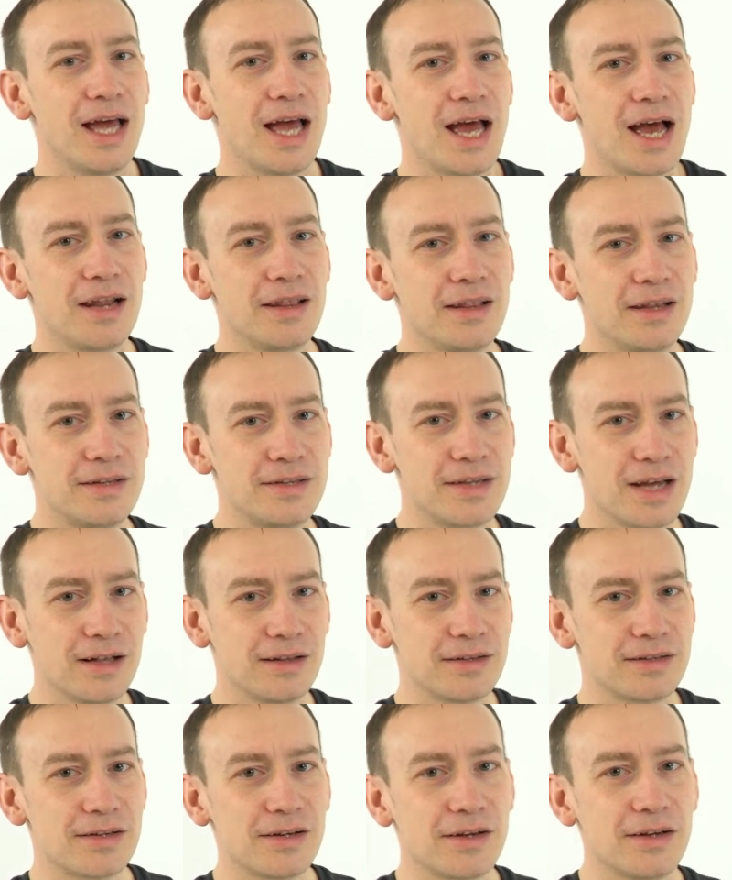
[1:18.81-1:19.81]
And the
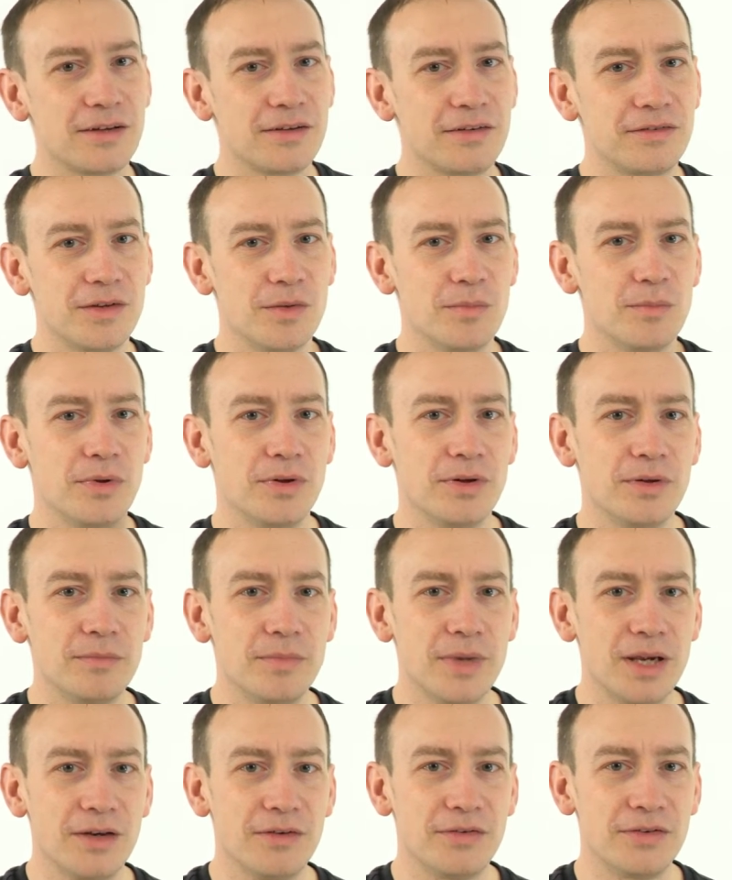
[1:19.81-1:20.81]
delta symbol
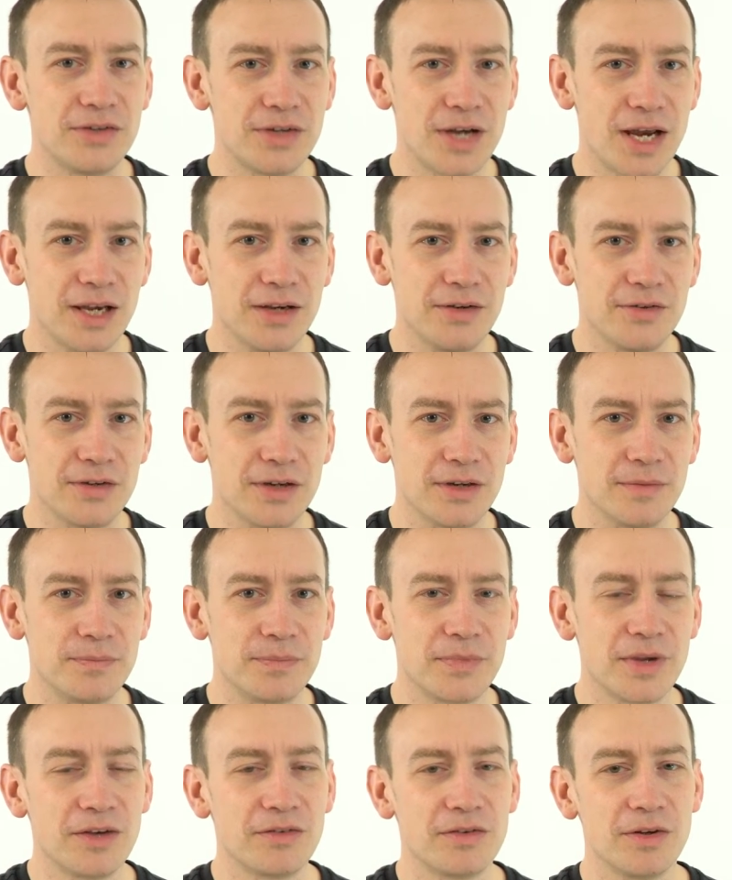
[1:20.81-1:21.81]
means change in.
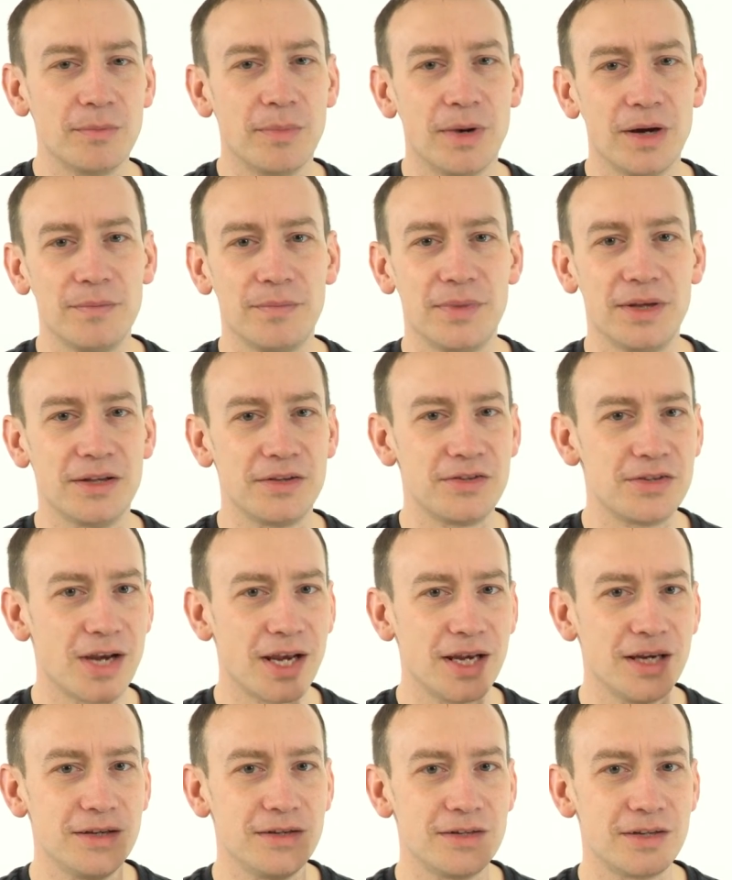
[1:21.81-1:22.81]
So it might be the
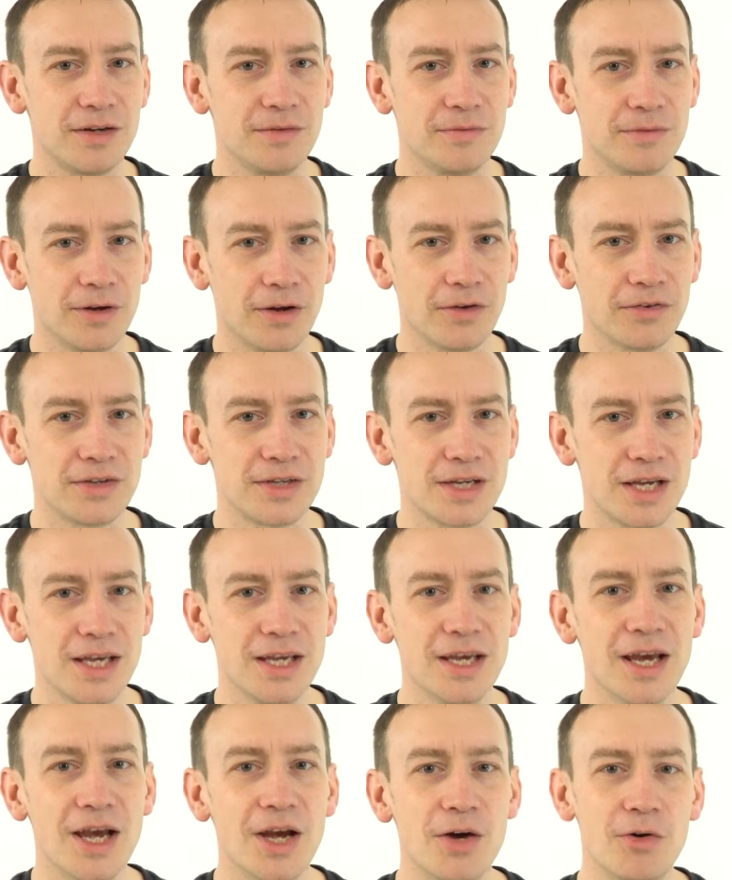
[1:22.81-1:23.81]
change in
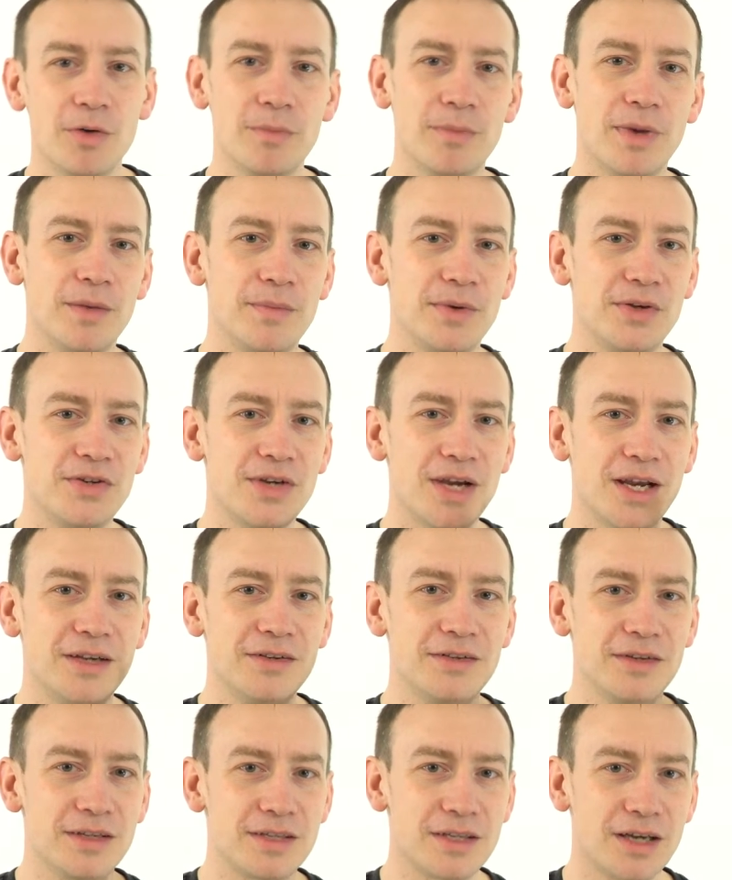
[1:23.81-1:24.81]
velocity, or it might be
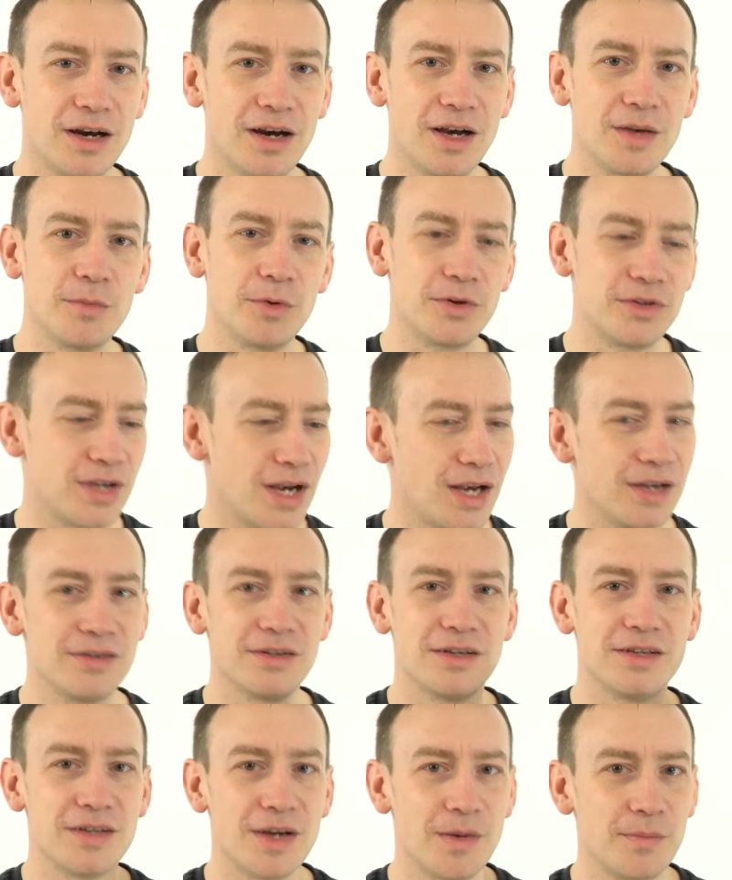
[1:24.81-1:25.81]
change in time, or
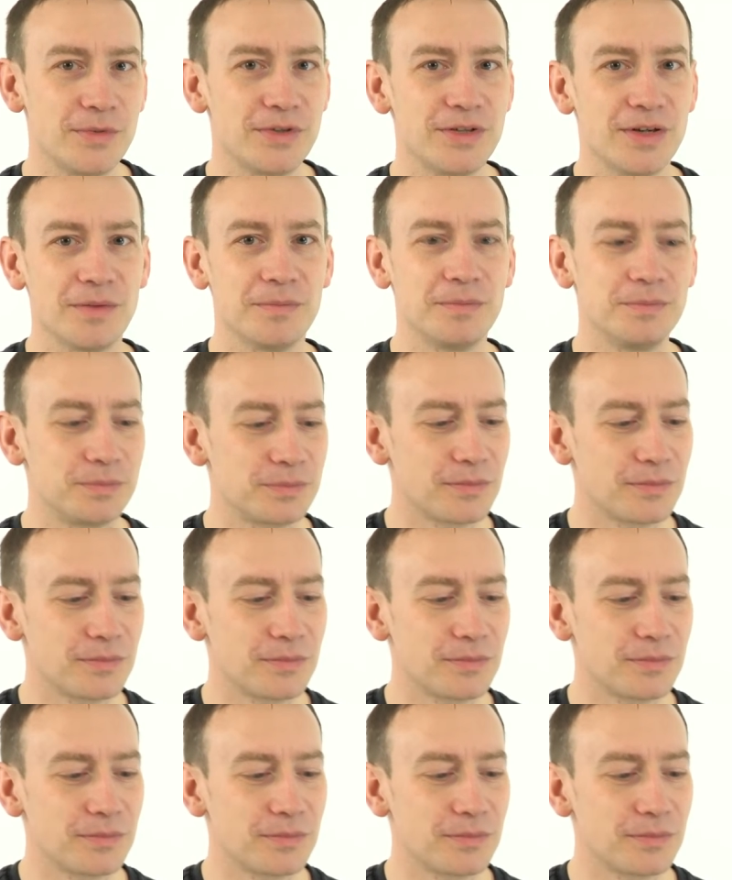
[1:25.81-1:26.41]
change in temperature.